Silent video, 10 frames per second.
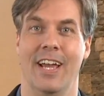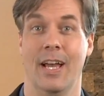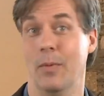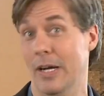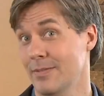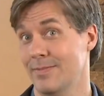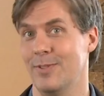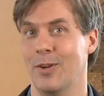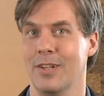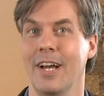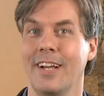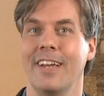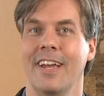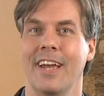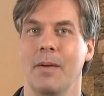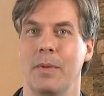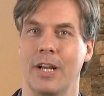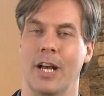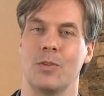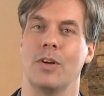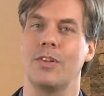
Well, you're in luck because we're